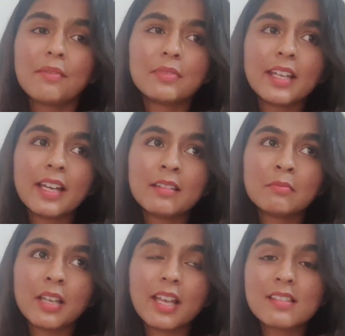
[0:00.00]

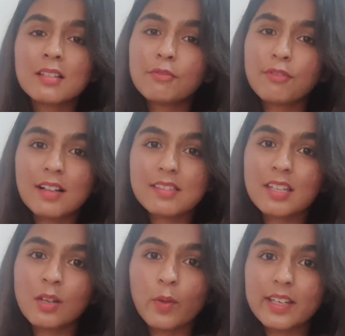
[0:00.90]
then isn't
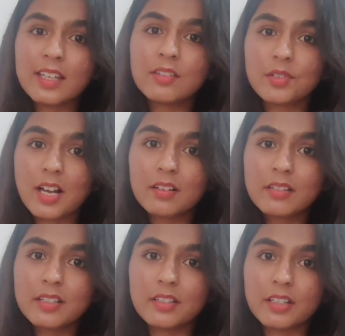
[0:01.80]
fasting very
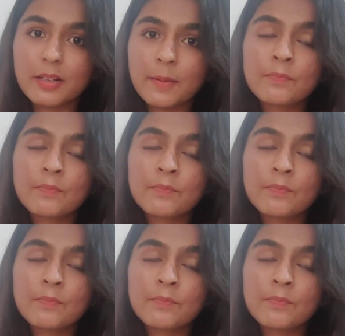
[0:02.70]
redundant?